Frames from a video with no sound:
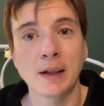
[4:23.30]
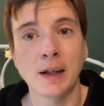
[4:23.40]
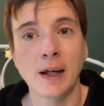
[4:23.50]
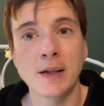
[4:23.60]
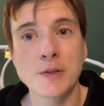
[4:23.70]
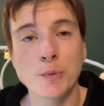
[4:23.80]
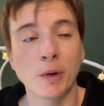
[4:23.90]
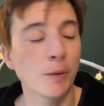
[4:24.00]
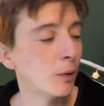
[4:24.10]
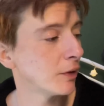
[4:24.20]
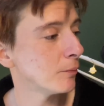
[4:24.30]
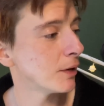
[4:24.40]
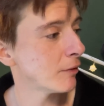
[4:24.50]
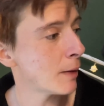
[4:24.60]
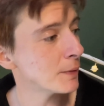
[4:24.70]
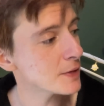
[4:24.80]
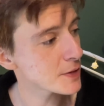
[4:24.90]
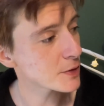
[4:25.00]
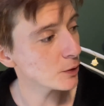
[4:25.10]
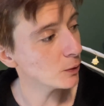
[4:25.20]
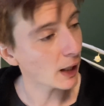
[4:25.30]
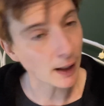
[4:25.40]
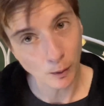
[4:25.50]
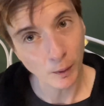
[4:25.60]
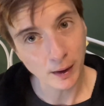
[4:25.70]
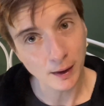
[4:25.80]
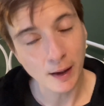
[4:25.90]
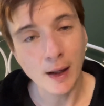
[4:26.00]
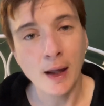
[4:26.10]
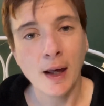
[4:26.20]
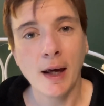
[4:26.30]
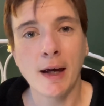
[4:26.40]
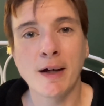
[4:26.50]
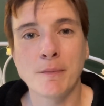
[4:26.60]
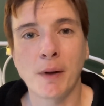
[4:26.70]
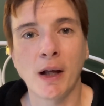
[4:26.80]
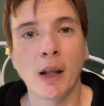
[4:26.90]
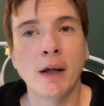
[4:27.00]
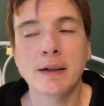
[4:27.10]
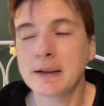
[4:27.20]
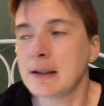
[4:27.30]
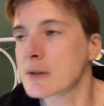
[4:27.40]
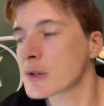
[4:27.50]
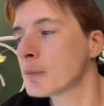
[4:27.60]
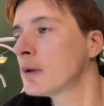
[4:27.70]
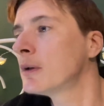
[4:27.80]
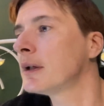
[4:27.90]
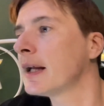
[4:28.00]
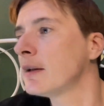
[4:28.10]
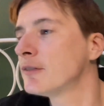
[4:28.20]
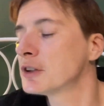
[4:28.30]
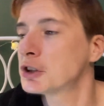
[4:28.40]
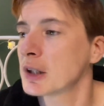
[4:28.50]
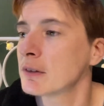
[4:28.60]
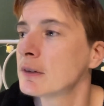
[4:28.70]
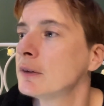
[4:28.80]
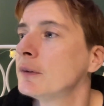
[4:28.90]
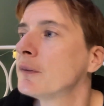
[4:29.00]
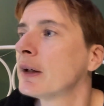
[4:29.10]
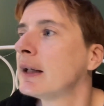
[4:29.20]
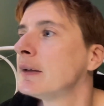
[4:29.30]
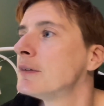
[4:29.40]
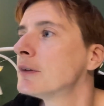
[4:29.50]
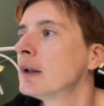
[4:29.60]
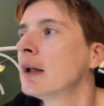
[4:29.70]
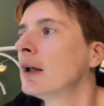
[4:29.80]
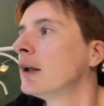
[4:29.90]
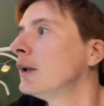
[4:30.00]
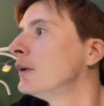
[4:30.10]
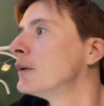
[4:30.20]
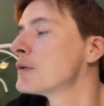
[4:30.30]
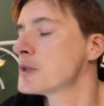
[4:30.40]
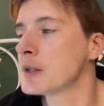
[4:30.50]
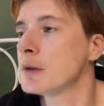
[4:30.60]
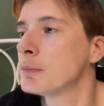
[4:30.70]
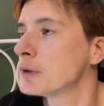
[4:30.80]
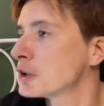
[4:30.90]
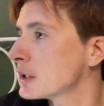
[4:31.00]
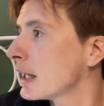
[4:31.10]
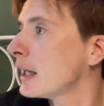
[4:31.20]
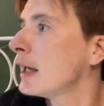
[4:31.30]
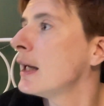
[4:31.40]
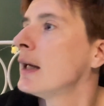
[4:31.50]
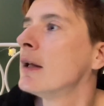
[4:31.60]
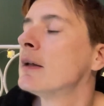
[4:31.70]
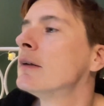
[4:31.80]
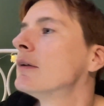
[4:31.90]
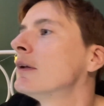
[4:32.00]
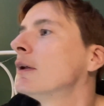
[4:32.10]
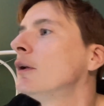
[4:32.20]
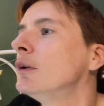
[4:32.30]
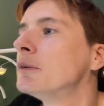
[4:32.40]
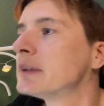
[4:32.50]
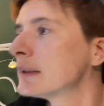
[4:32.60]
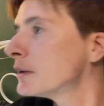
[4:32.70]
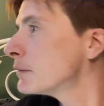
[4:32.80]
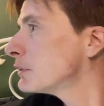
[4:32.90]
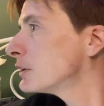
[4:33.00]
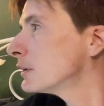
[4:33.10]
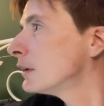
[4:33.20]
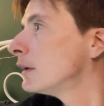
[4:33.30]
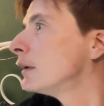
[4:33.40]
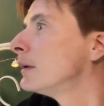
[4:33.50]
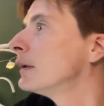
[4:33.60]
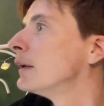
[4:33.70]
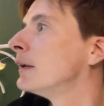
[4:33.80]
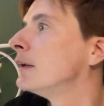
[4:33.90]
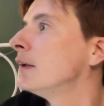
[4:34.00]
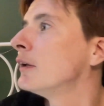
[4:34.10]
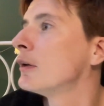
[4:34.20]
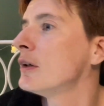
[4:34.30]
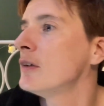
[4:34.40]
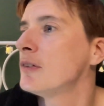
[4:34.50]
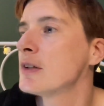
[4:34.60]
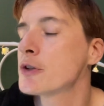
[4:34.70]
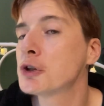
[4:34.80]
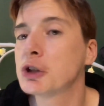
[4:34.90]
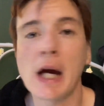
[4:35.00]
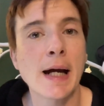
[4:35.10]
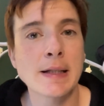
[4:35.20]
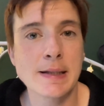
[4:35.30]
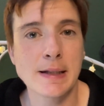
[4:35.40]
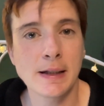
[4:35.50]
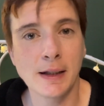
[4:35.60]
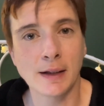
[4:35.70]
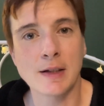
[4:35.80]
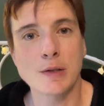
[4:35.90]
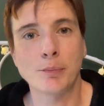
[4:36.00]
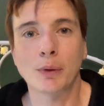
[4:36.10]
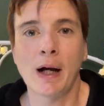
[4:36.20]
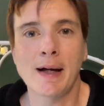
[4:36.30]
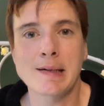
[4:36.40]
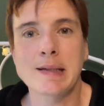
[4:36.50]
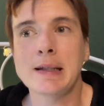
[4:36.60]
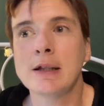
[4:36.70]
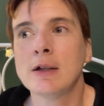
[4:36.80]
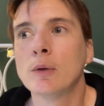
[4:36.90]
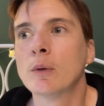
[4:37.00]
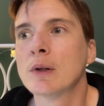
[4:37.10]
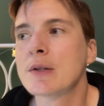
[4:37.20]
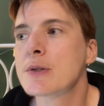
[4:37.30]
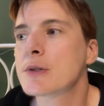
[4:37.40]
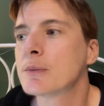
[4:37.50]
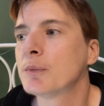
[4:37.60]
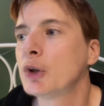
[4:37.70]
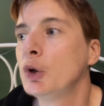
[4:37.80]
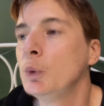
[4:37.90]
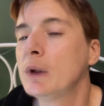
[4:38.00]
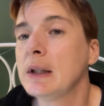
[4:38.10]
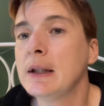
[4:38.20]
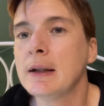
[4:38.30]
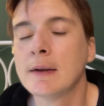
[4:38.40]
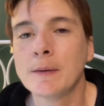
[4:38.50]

hence why one of my rabbits is called Calloway. But I like Nina Simone and Ella Fitzgerald and, you know, Sidney Bechet and Louis Armstrong. And, you know, if it's jazzy and it's brassy or it's kooky,